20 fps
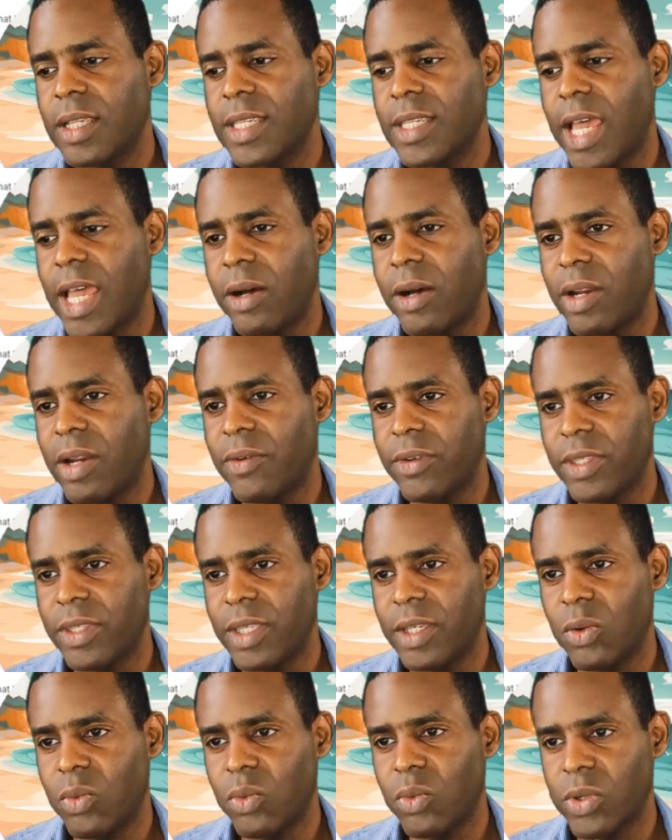is how
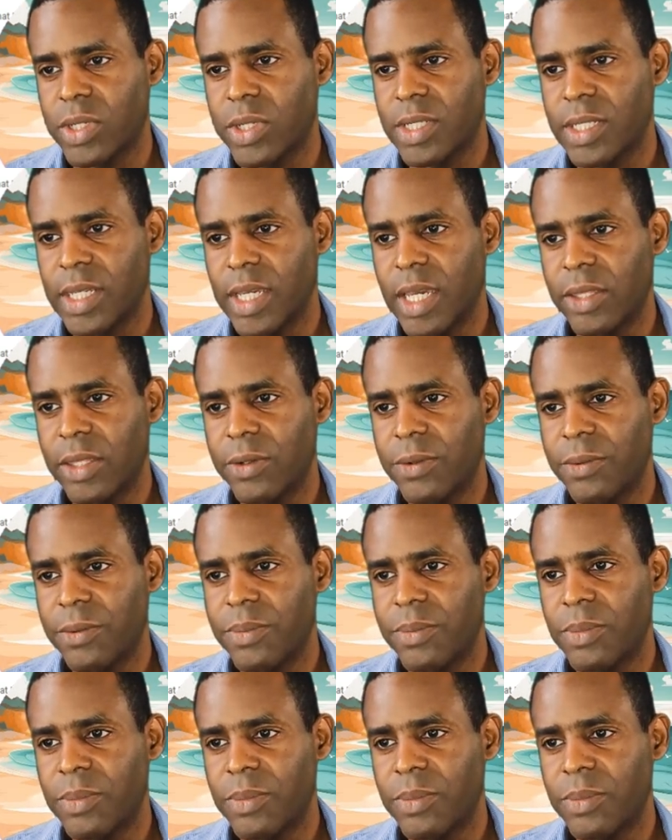everything works together.